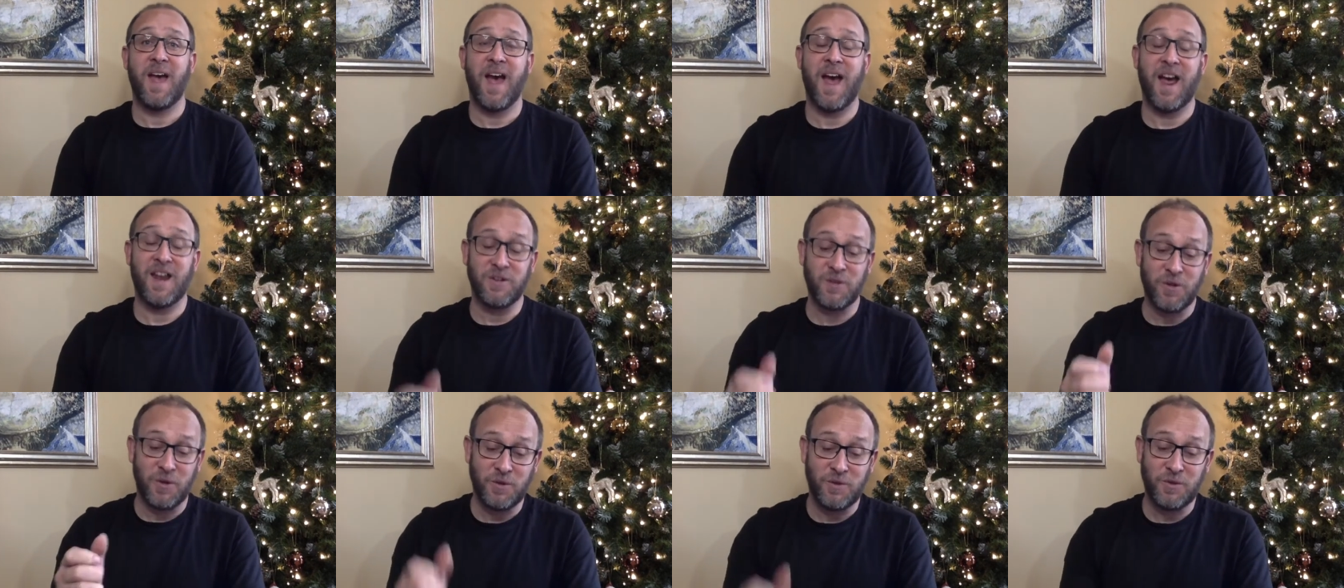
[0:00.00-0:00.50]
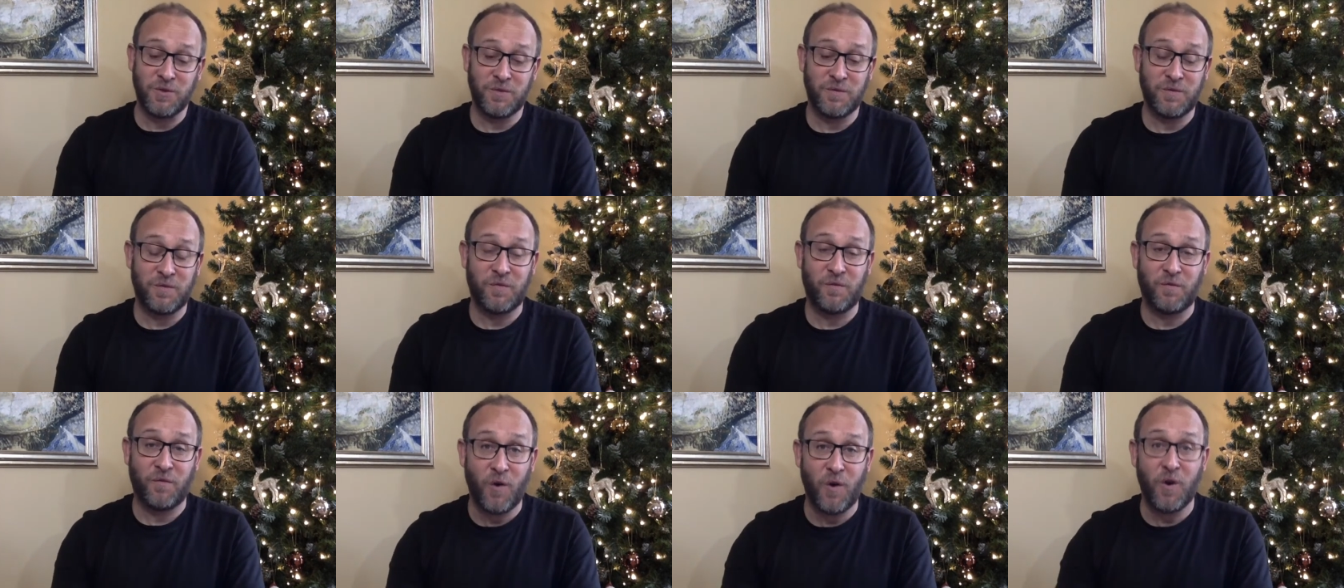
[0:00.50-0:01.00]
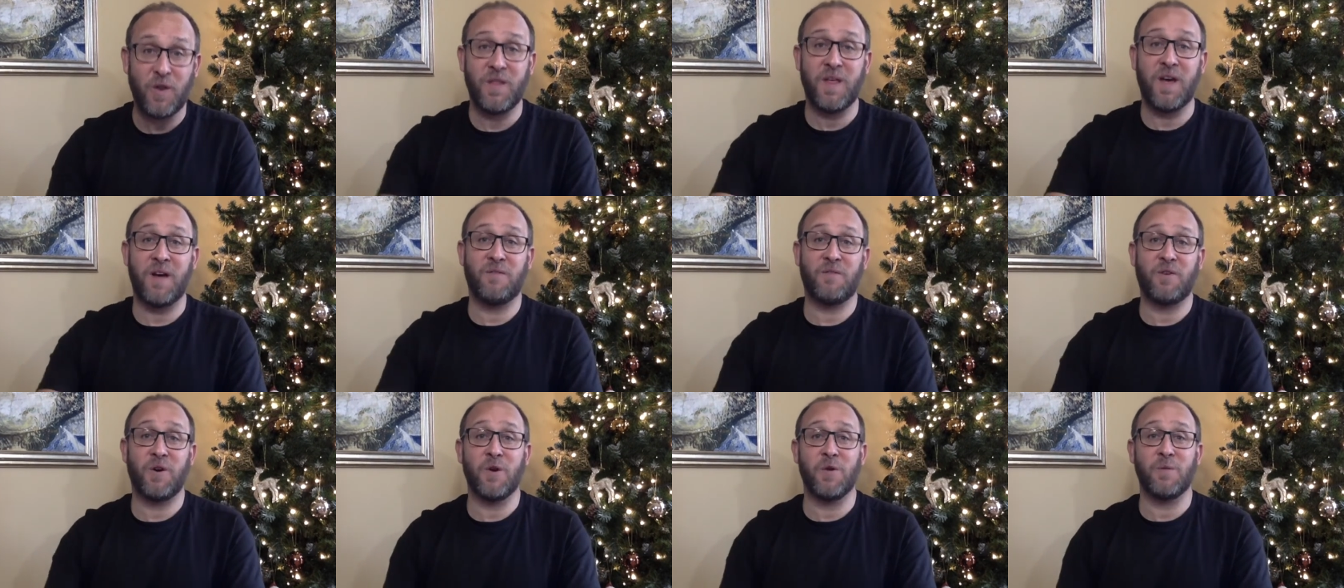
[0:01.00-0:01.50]
and you follow
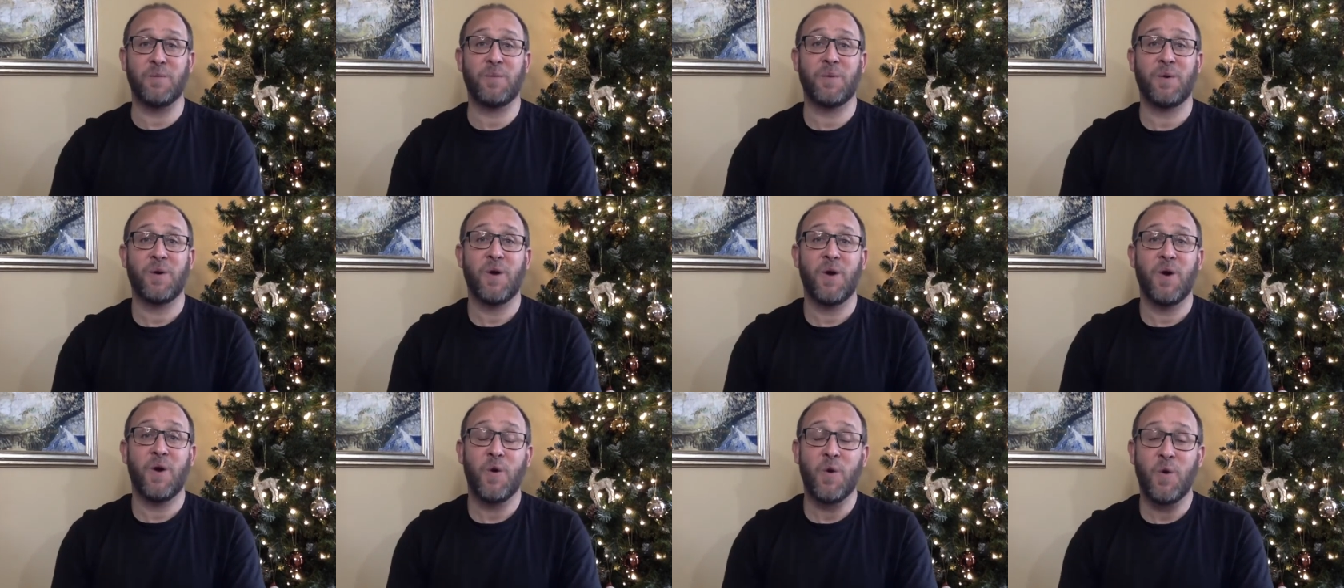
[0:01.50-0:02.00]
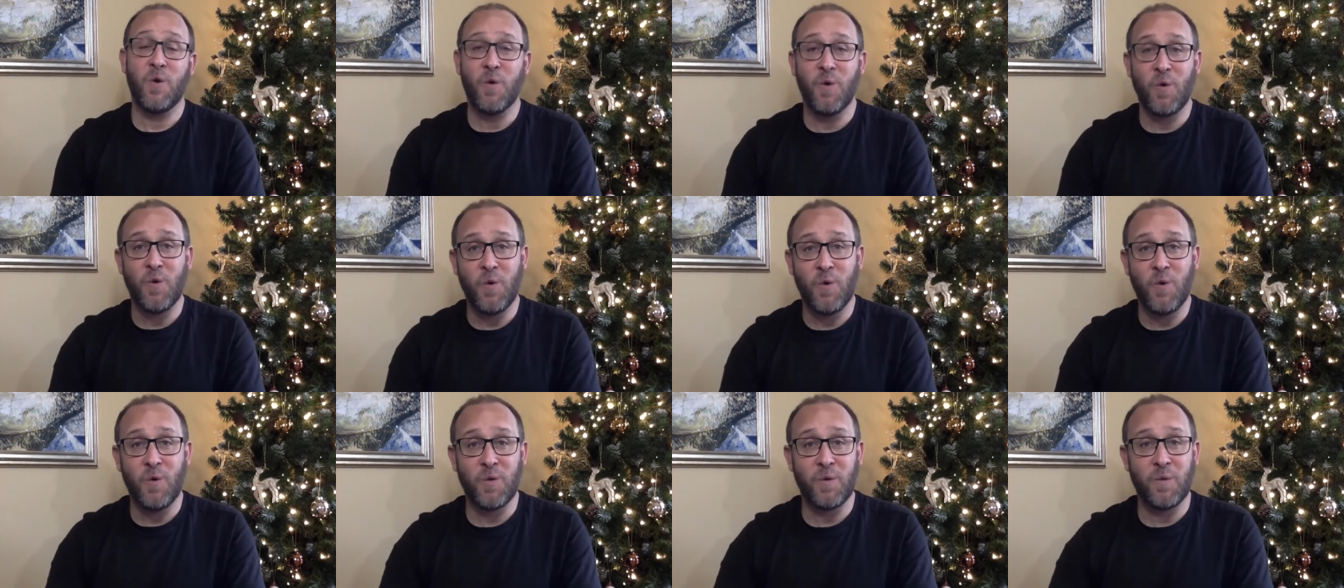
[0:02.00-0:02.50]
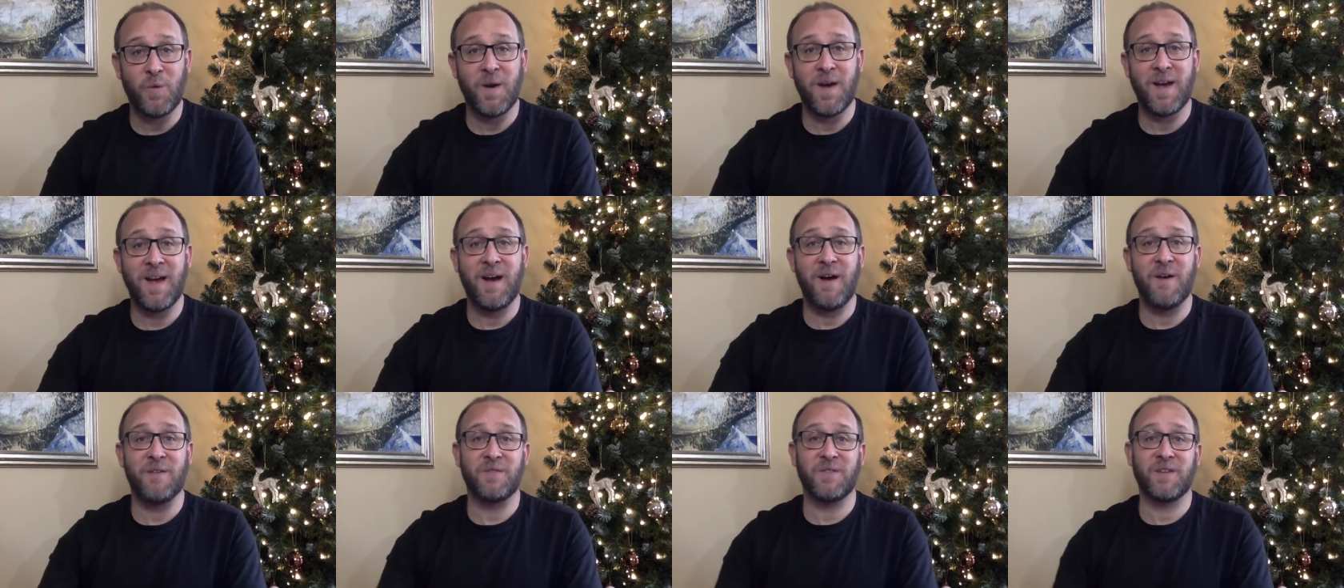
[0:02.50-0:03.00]
that rope all the way
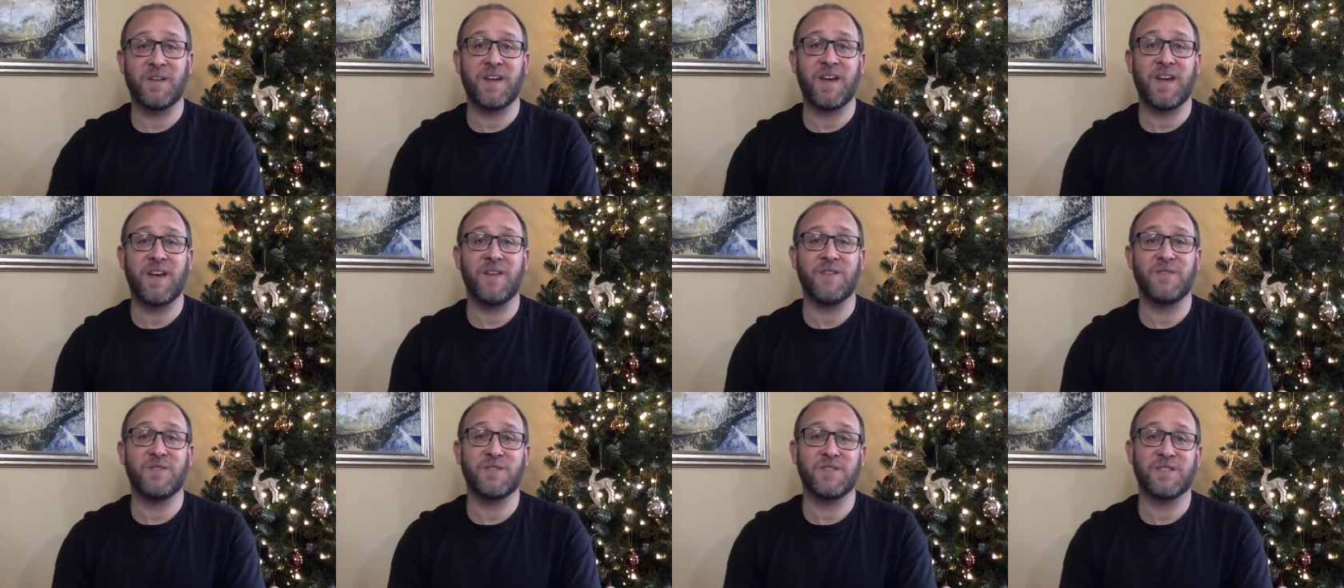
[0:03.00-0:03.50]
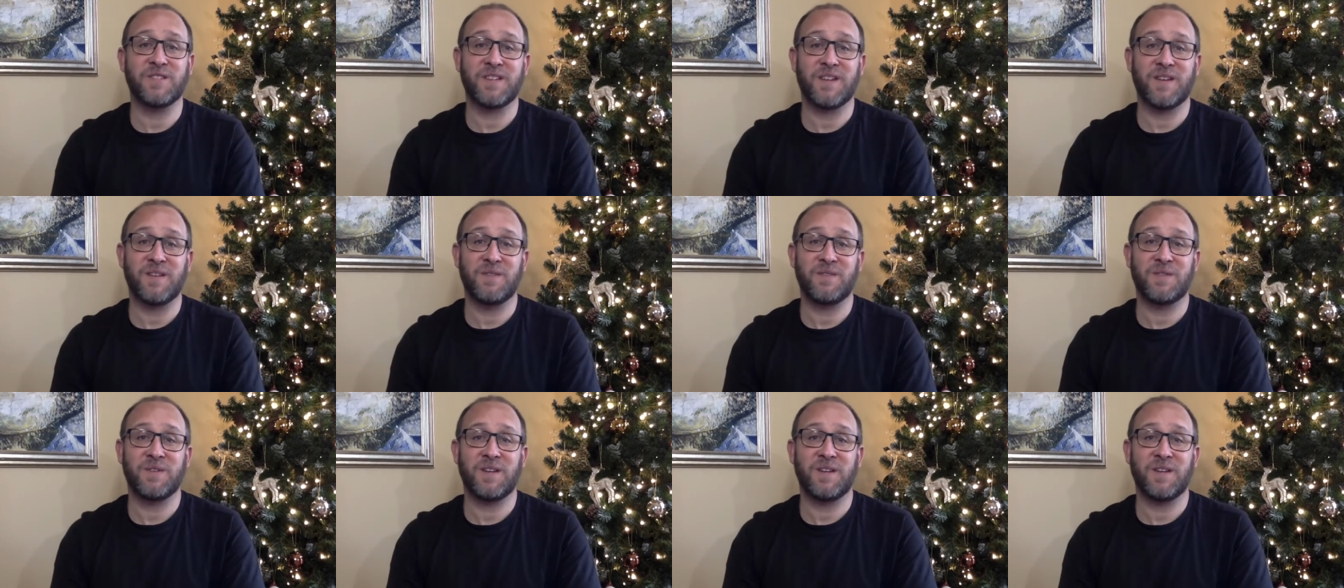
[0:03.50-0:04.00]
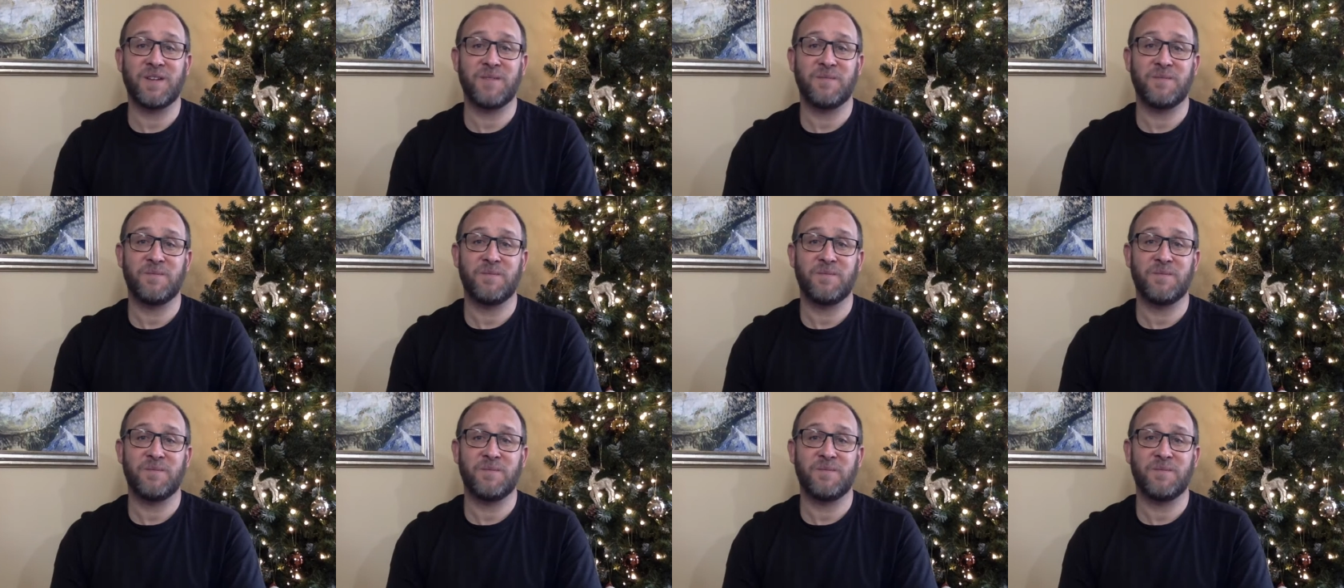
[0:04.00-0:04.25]
out of the cave to safety.